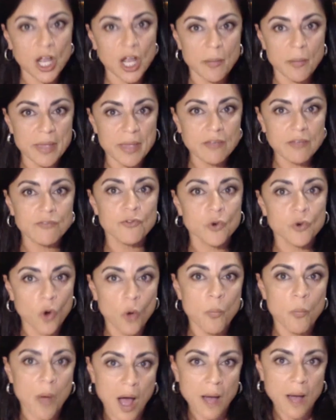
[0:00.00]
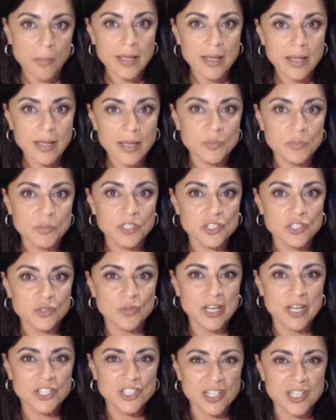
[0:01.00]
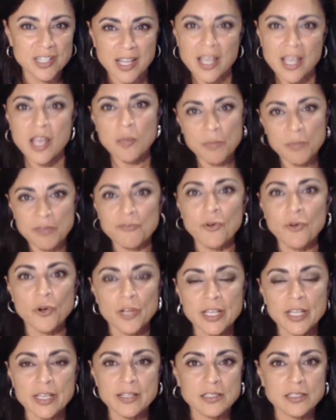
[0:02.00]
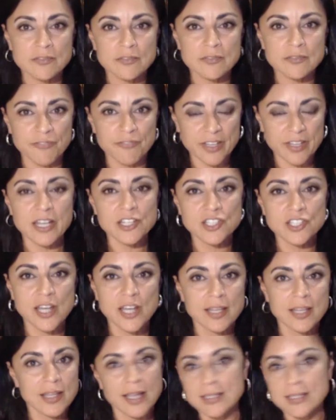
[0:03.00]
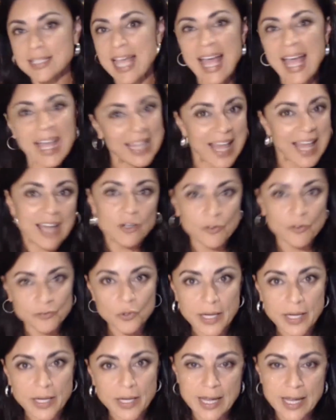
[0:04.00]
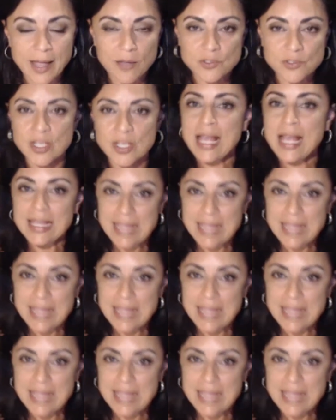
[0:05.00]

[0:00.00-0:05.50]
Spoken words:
coming for Obama administration before he is finished and gets the hell out of the White House.